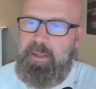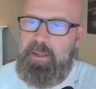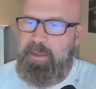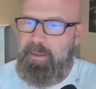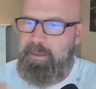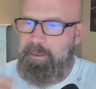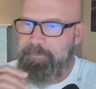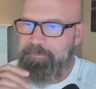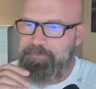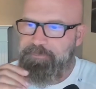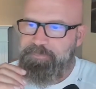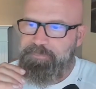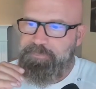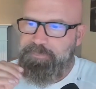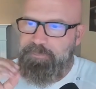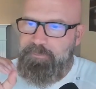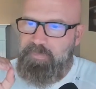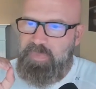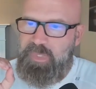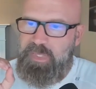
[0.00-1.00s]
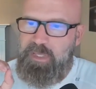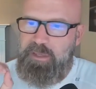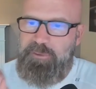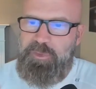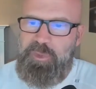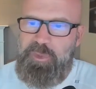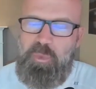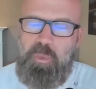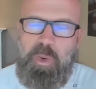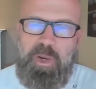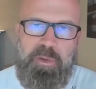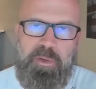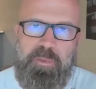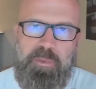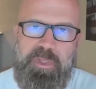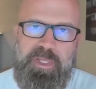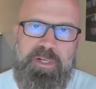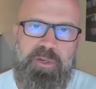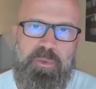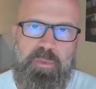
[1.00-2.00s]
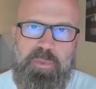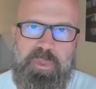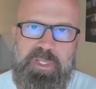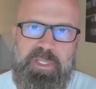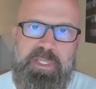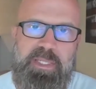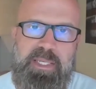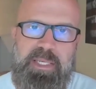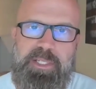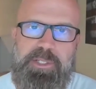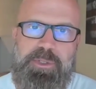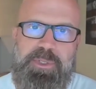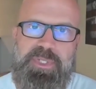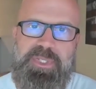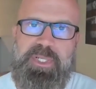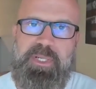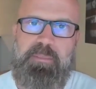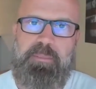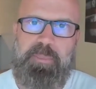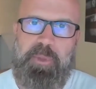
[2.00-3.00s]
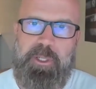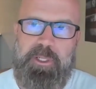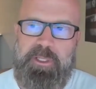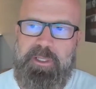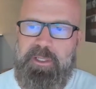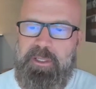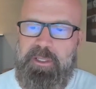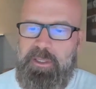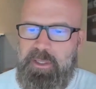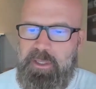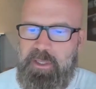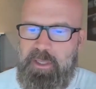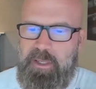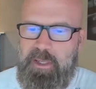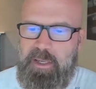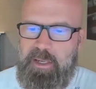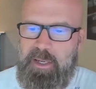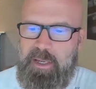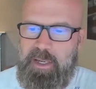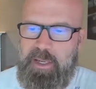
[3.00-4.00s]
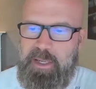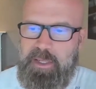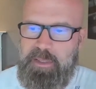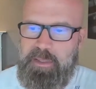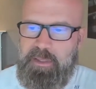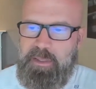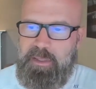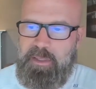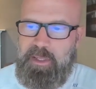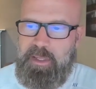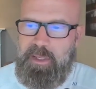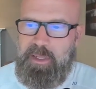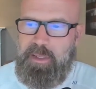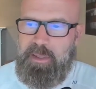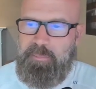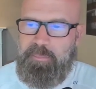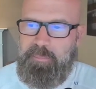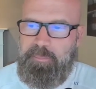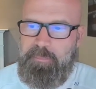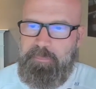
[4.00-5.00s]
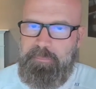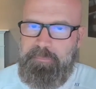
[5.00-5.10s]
Um, if you want to read a really interesting book on uh,